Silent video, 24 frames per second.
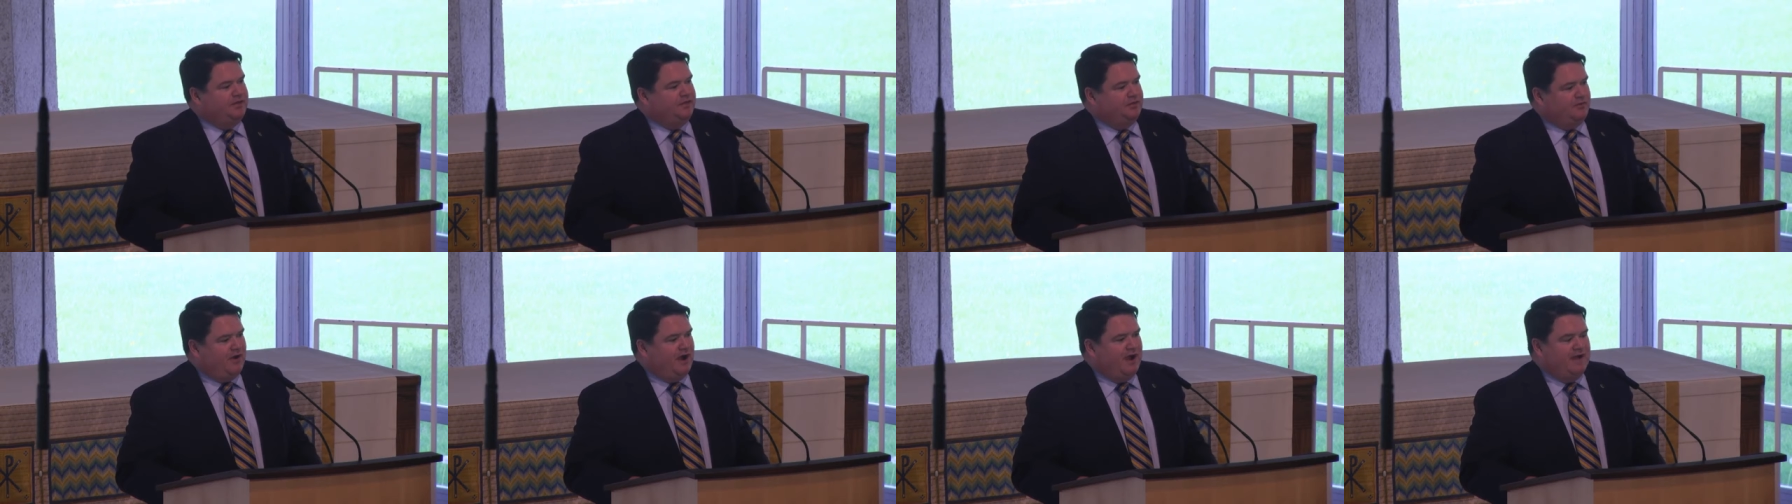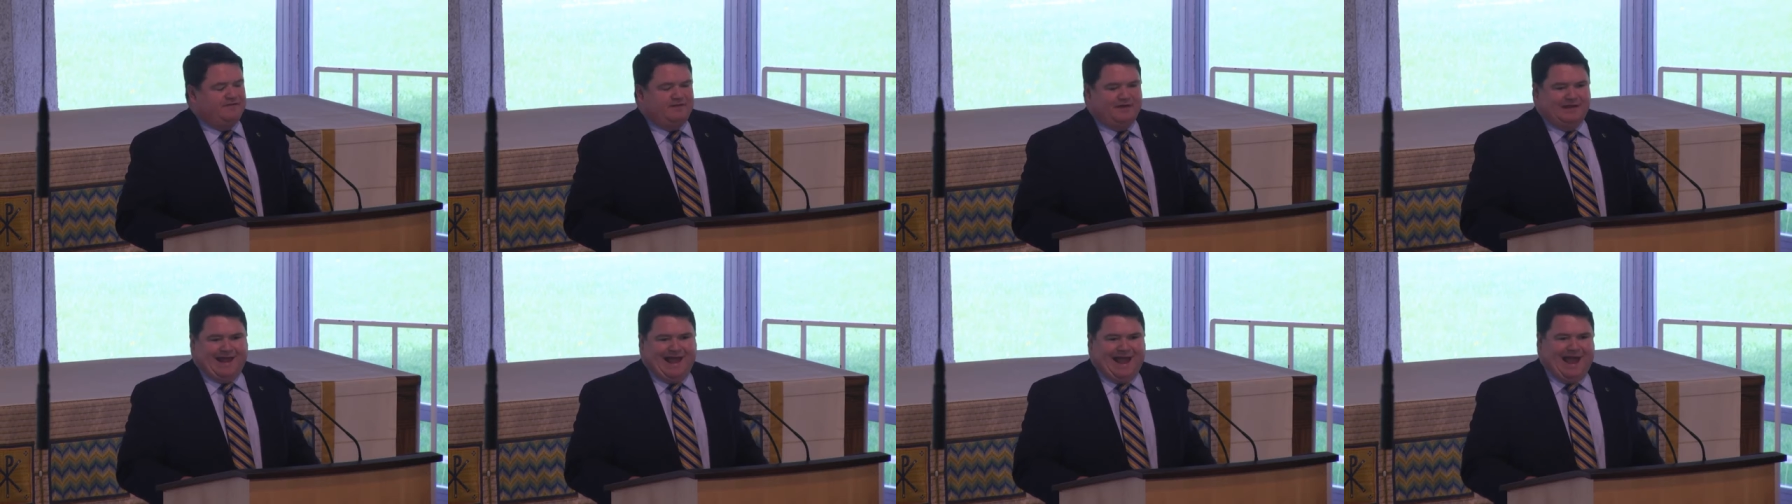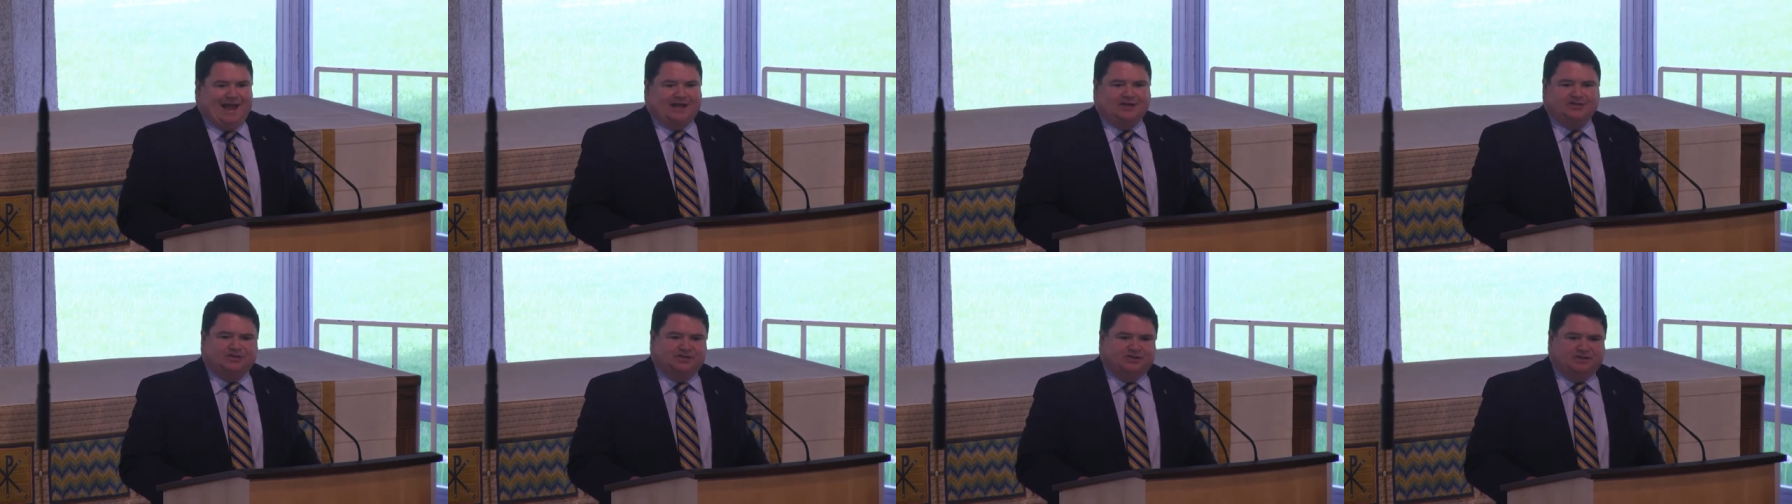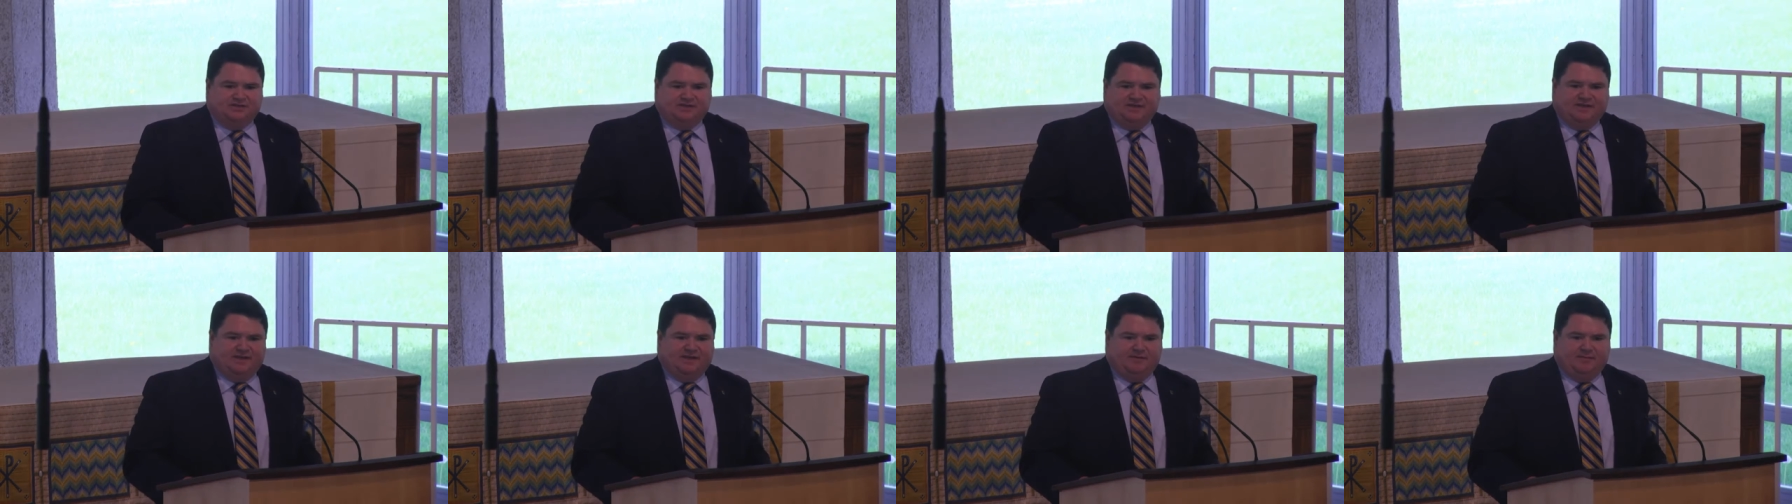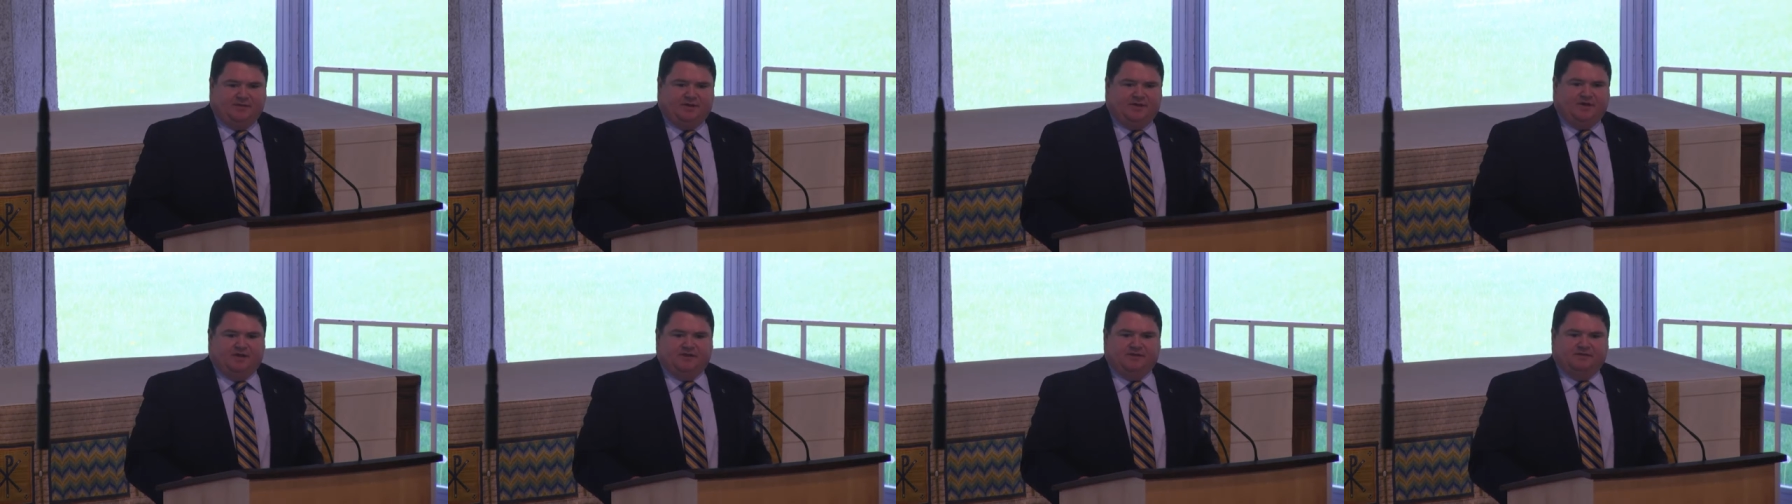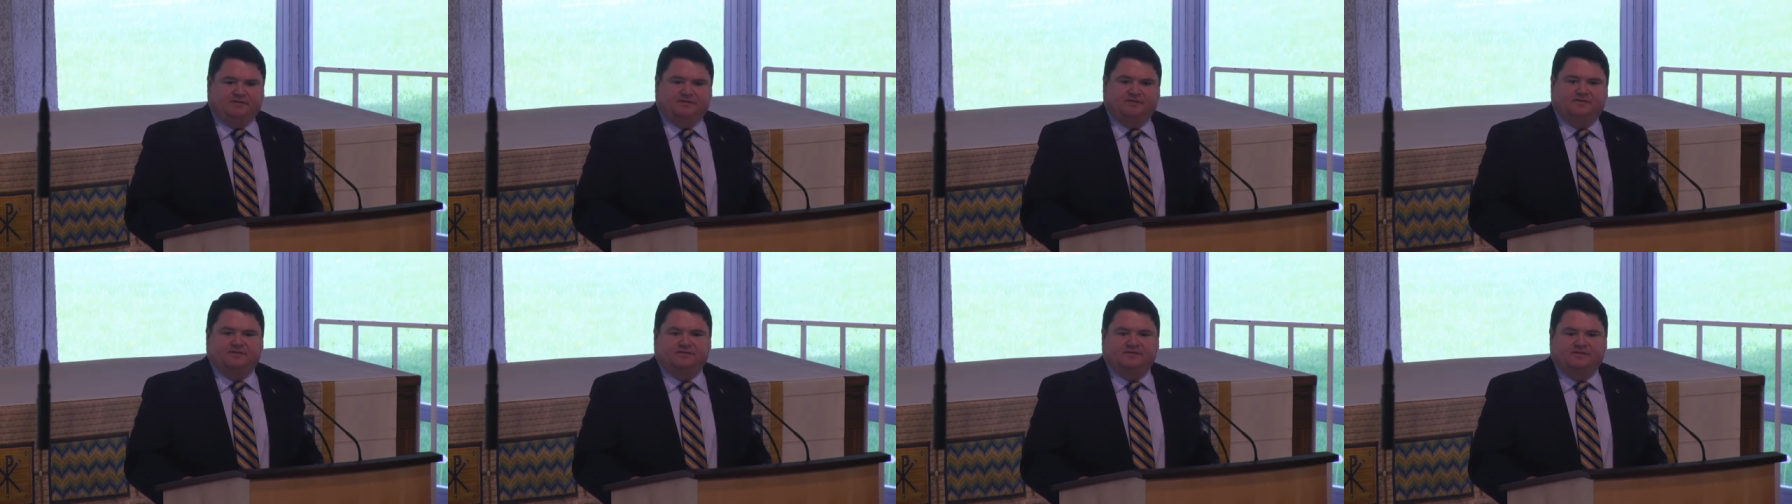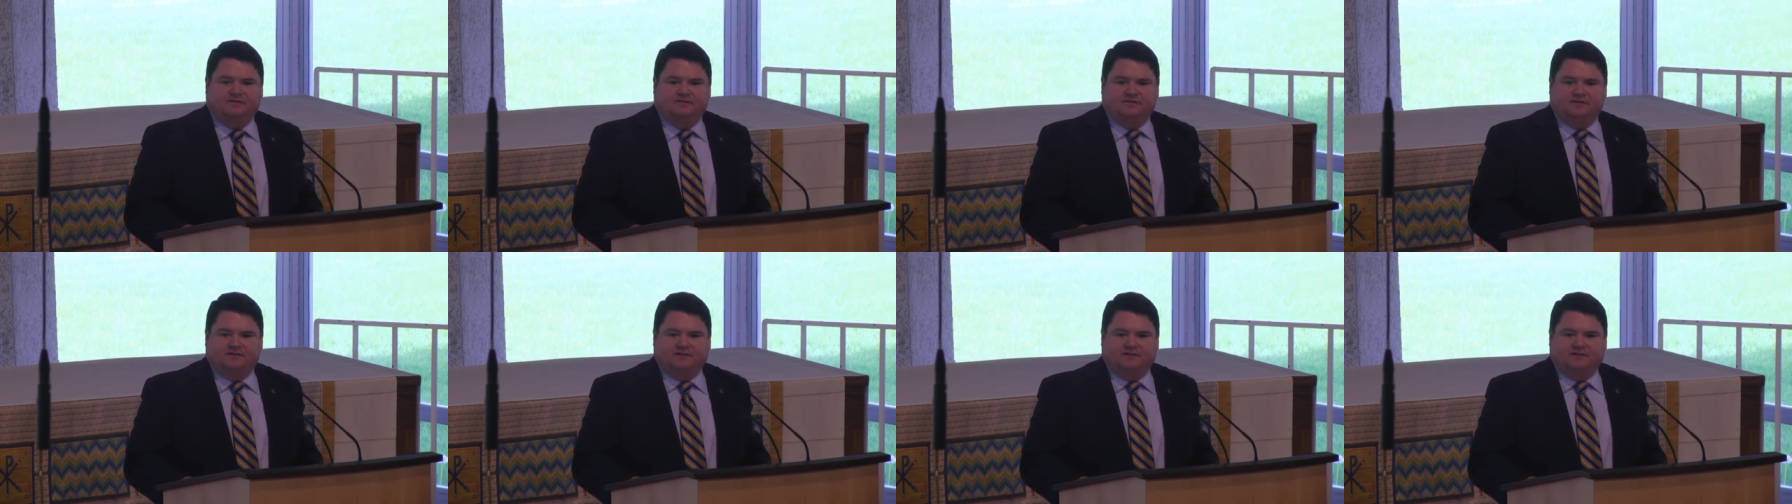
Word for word: Thrivent action team is.